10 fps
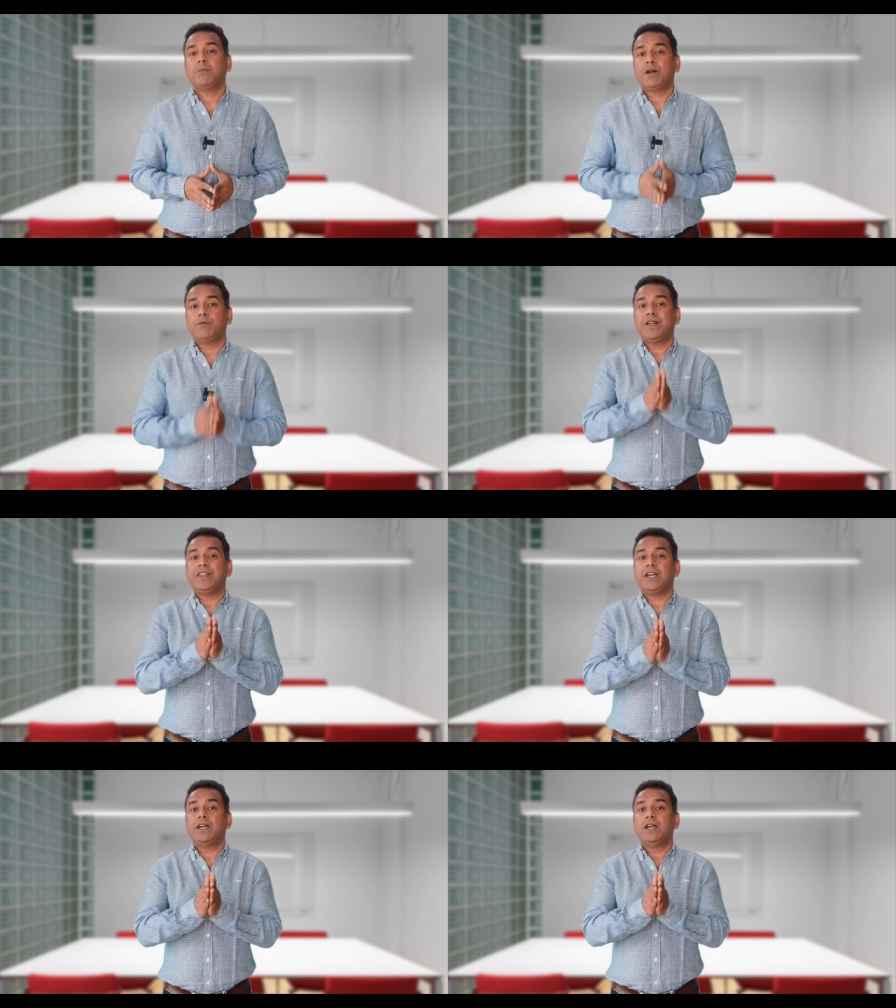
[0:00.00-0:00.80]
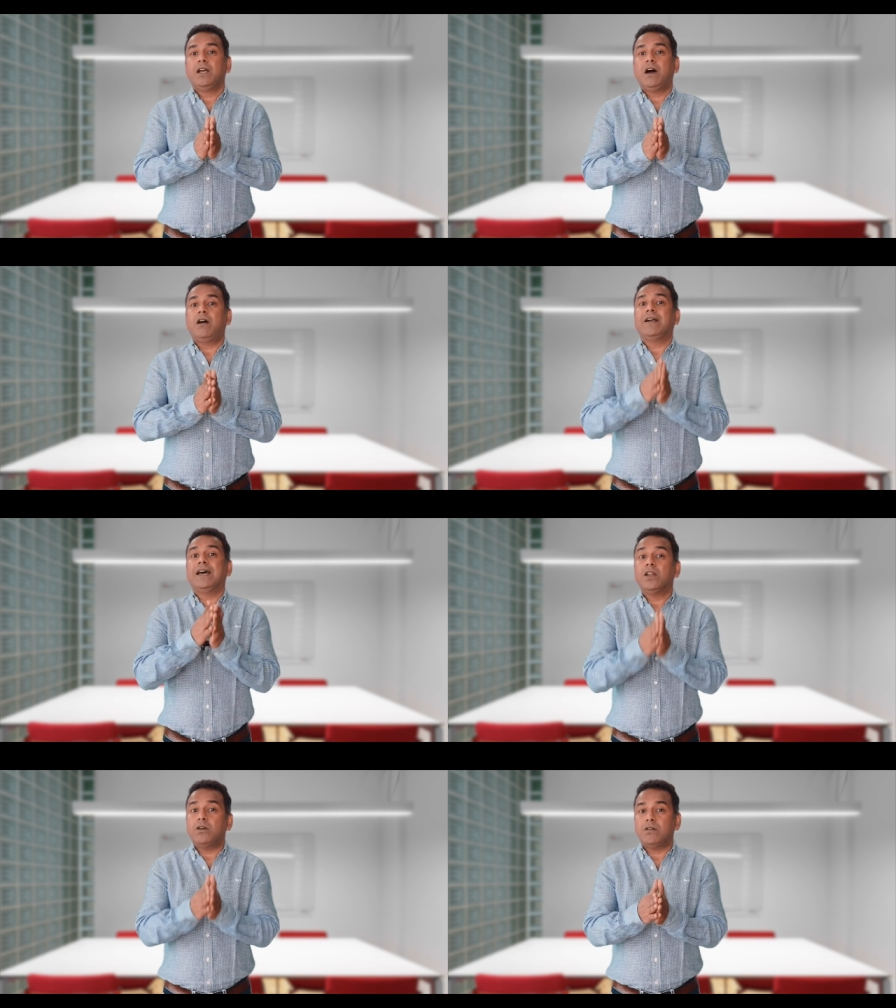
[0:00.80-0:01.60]
But when they are
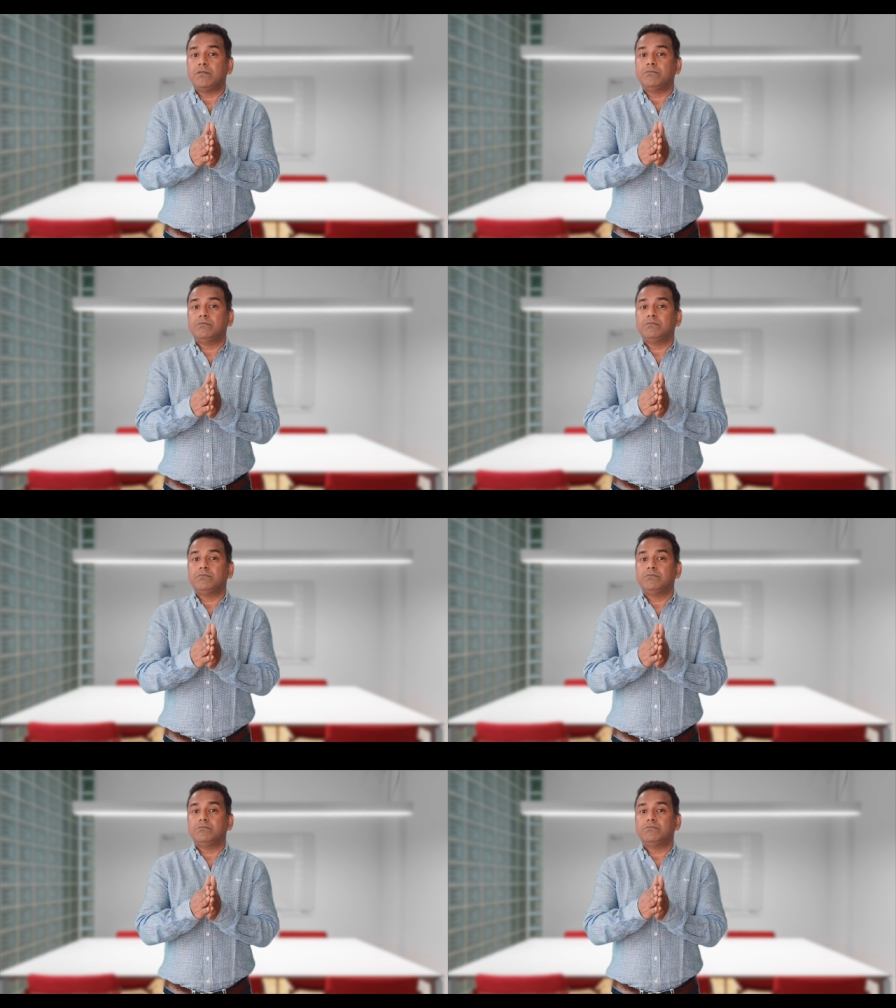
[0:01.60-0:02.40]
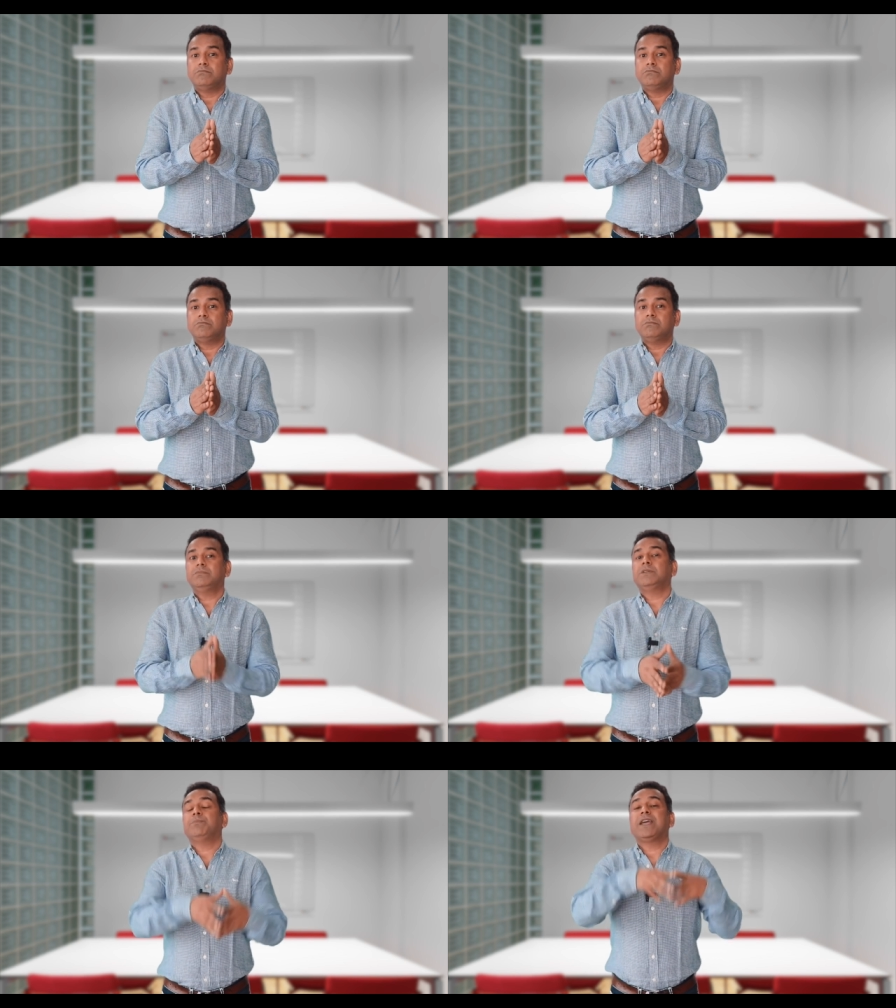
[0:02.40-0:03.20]
alone,
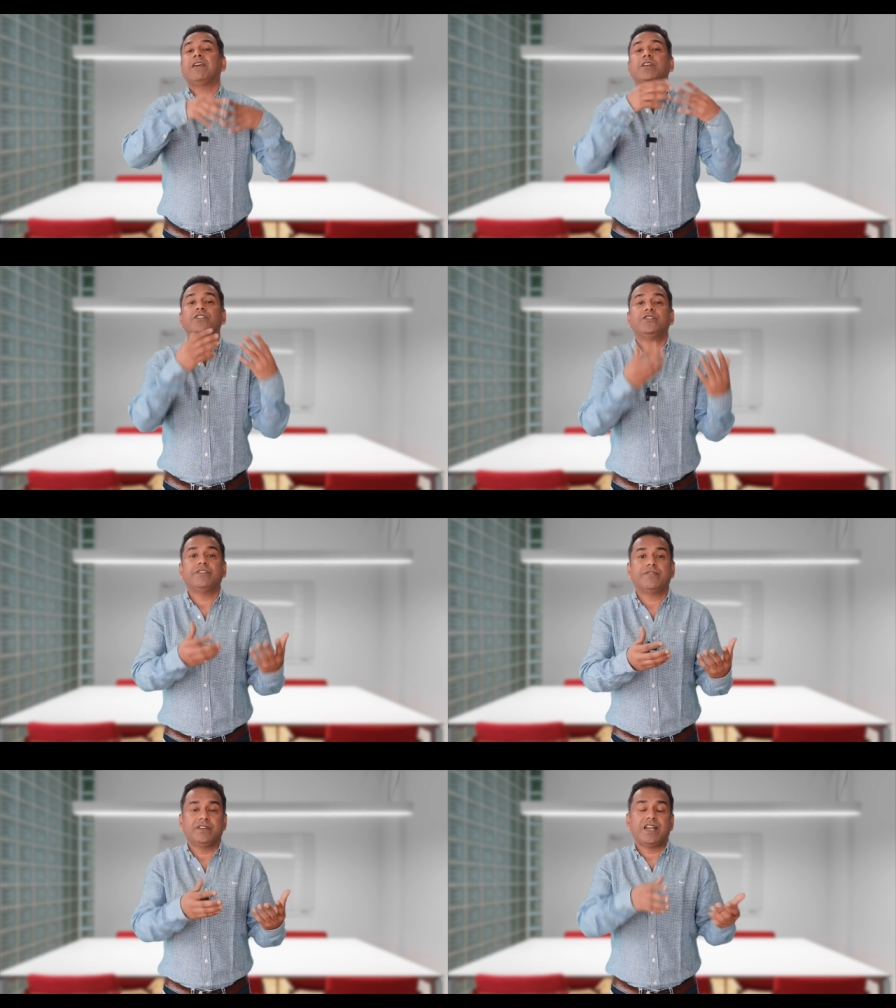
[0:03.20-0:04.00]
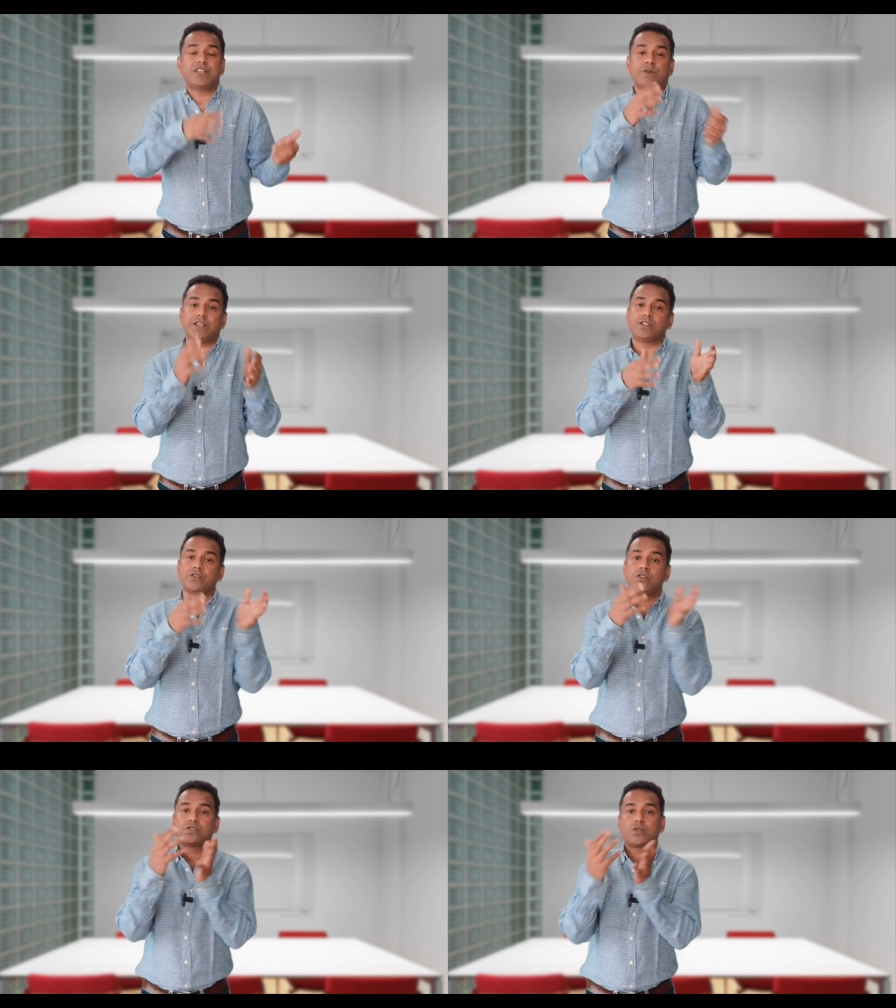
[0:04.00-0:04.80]
the behavior is different. That's why it
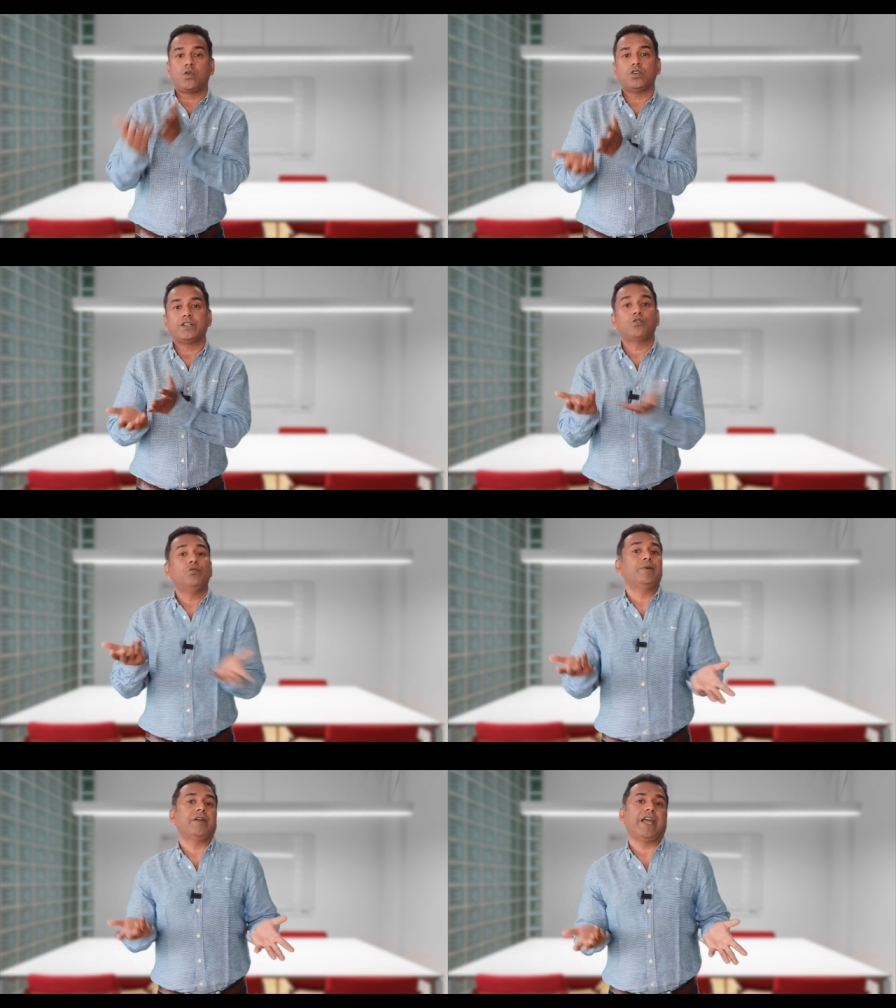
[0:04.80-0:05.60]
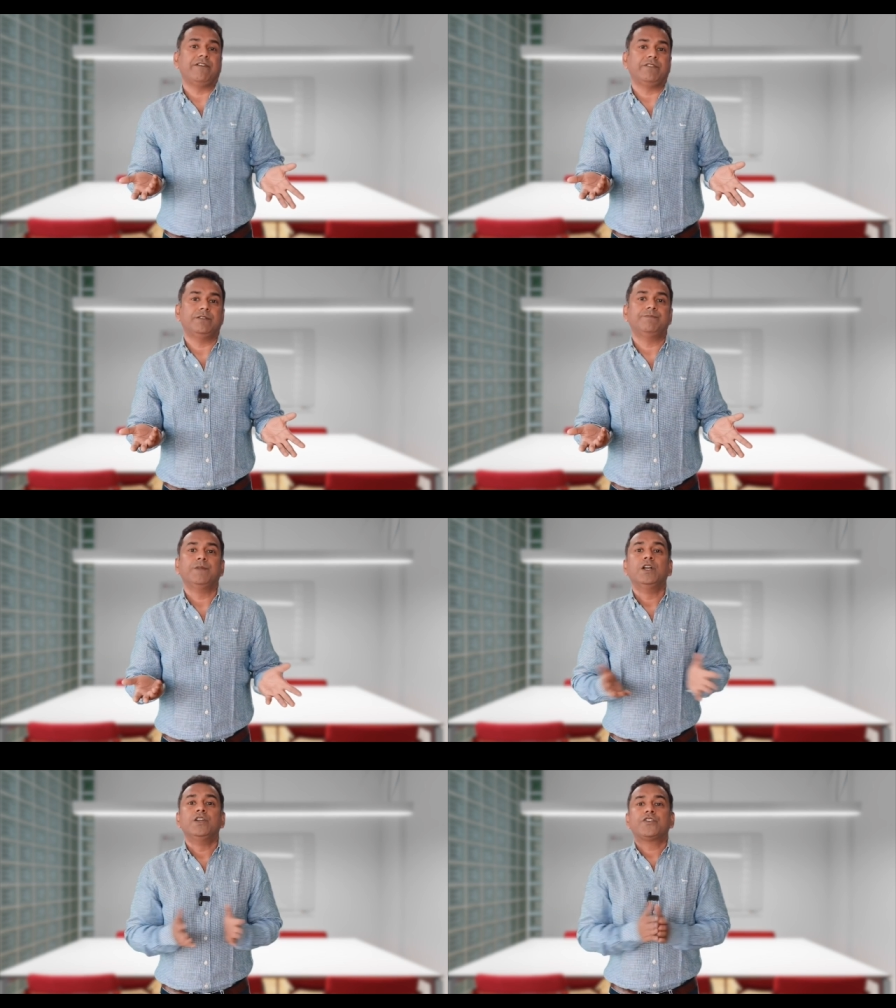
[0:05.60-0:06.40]
is also called the group behavior.
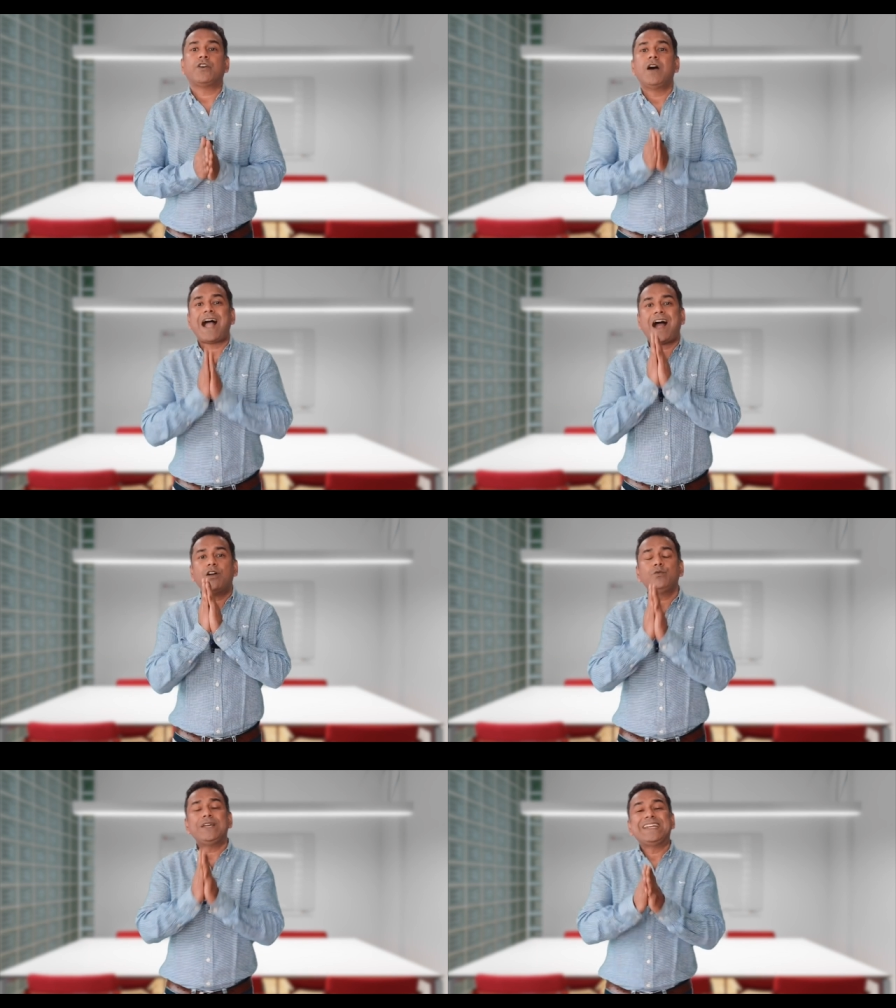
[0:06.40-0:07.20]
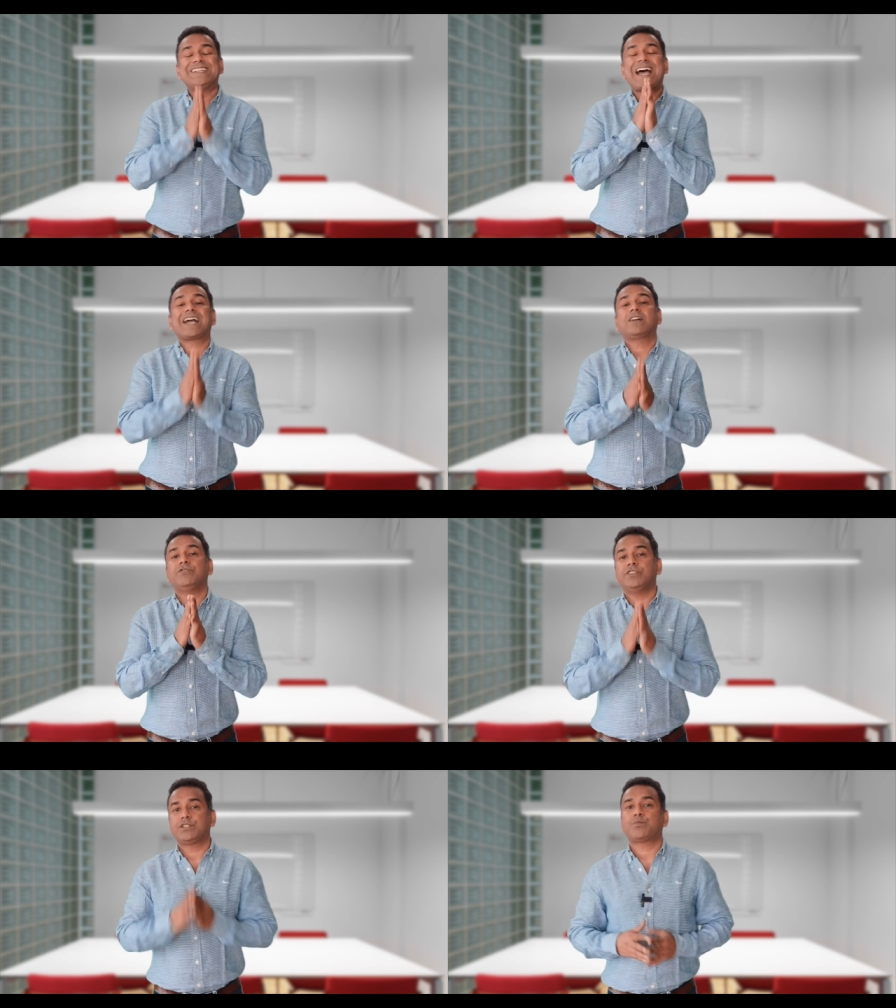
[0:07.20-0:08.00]
So how do we tackle
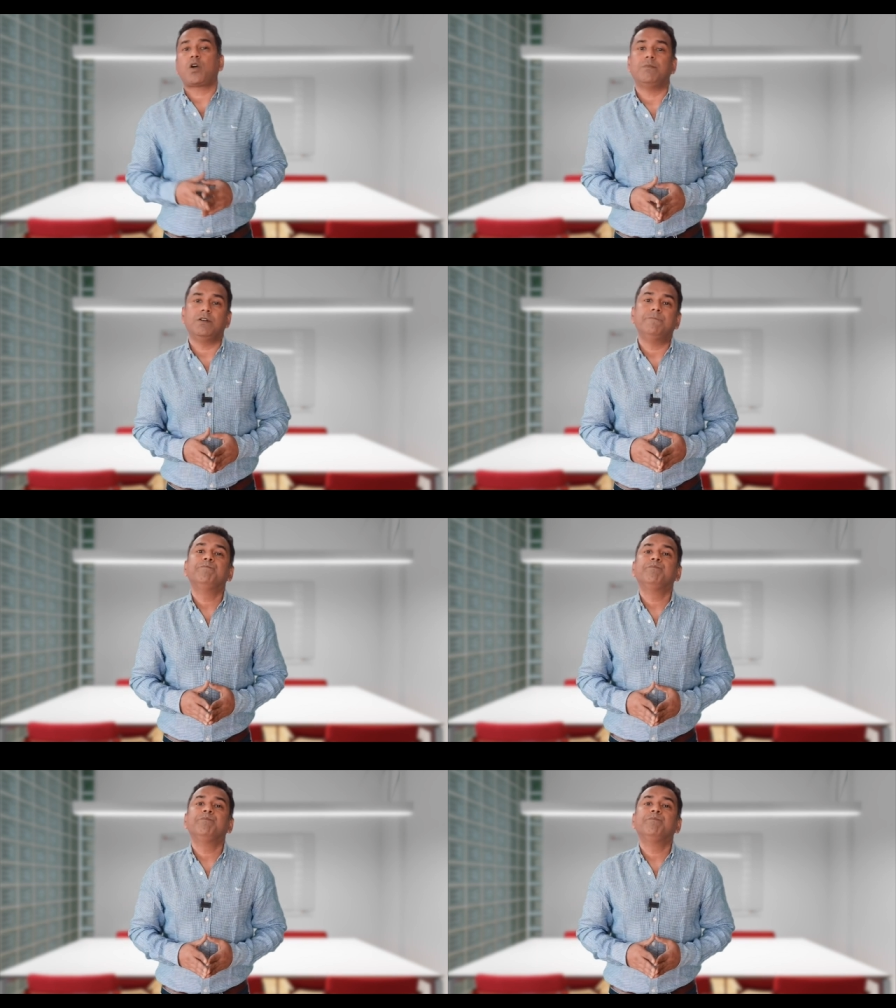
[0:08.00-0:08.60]
this problem?